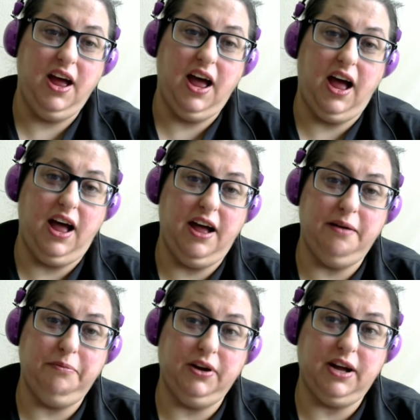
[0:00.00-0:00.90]

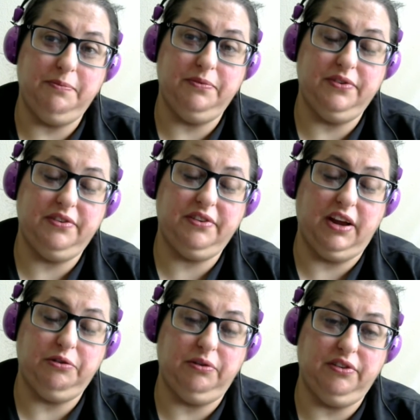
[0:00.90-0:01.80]
Um, look up
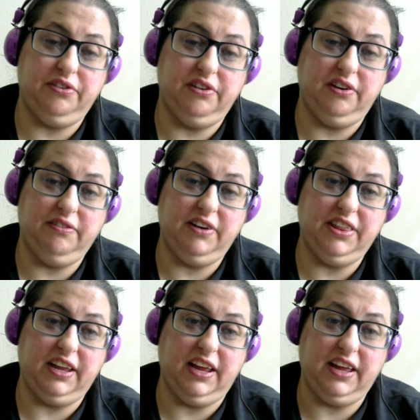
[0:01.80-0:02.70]
schedules and
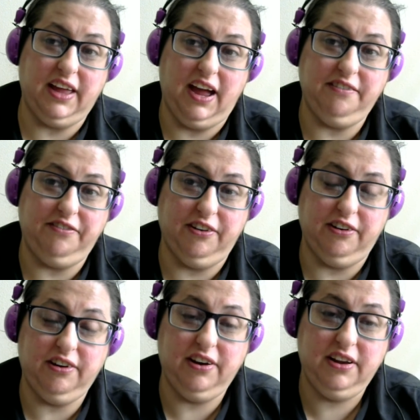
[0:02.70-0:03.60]
everything like that
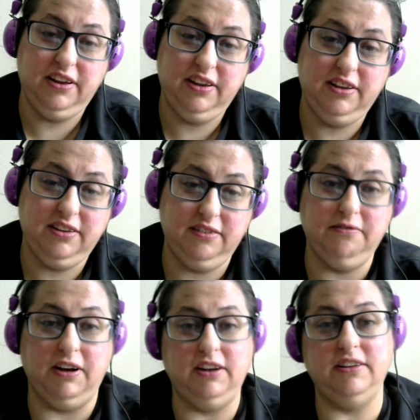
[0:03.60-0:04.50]
for,
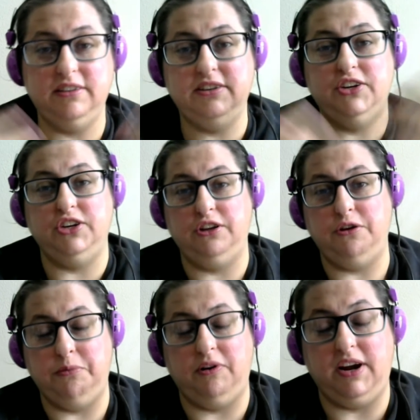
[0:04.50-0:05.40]
well, Digital
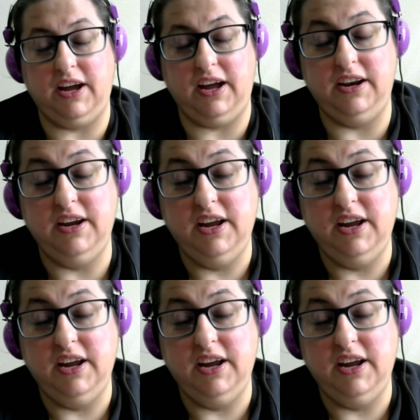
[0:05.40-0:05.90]
KumoriCon.